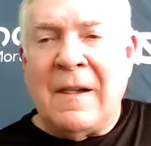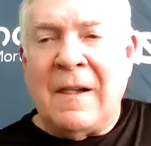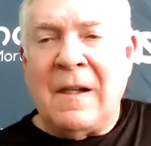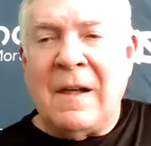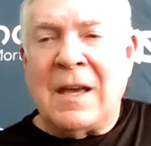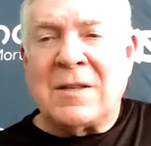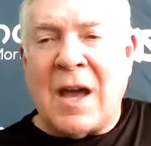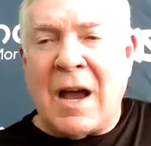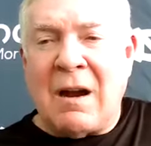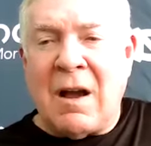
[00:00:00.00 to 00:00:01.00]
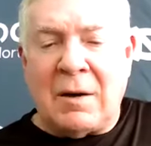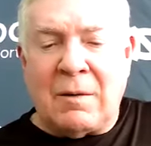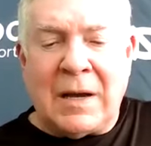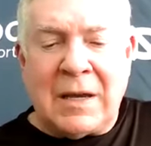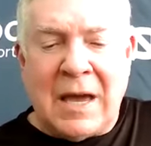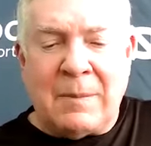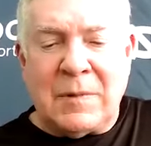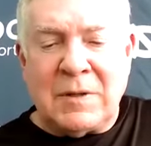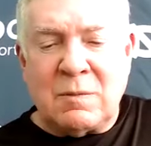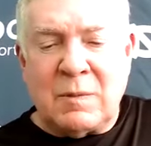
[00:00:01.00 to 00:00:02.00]
as our honorary
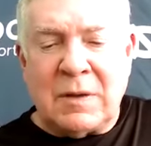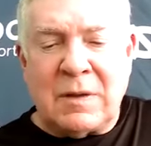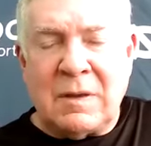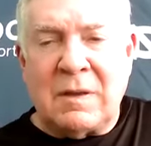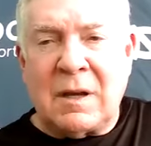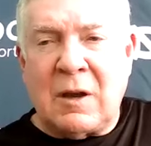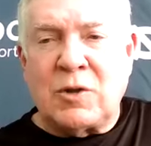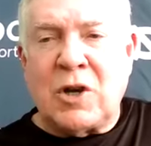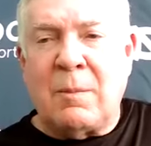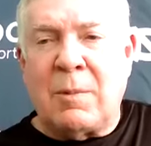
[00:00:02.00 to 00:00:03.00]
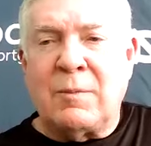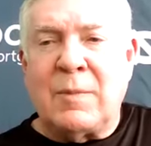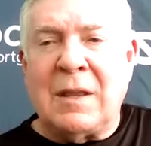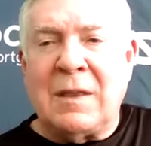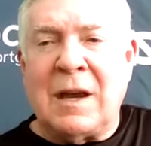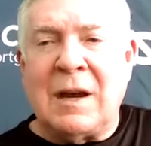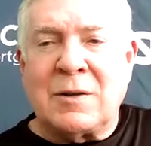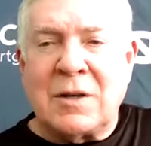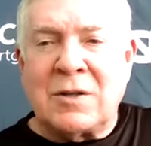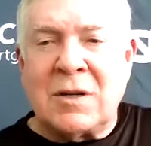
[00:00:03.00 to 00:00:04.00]
captains, with Coach Hubbard being
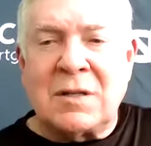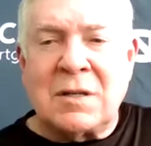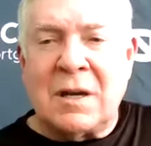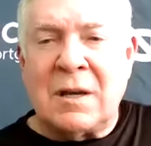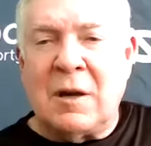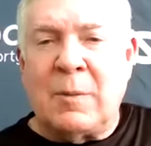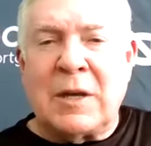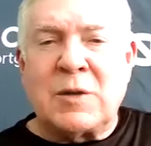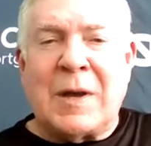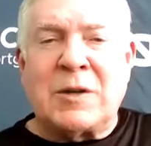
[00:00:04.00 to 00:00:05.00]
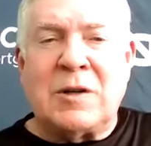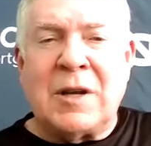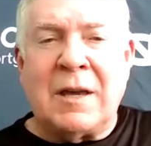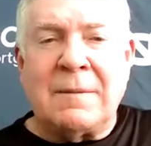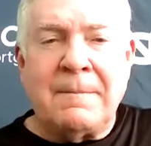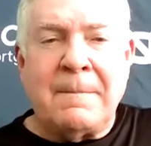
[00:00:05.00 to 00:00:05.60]
theirs. It's just, it'll be a special night.